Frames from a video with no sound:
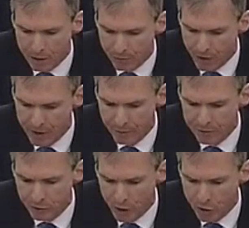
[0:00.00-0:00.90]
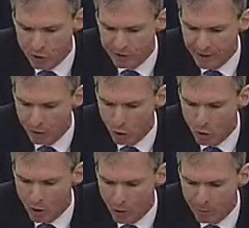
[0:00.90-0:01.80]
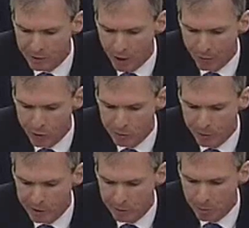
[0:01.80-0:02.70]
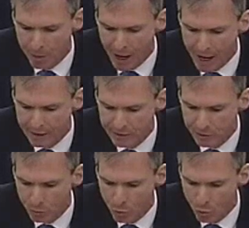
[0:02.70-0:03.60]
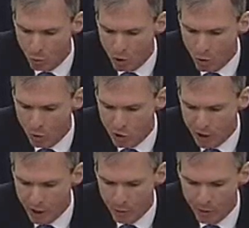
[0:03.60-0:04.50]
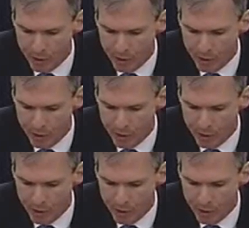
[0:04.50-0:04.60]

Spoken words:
To fund infrastructure, state or local governments often use municipal bonds, which carry with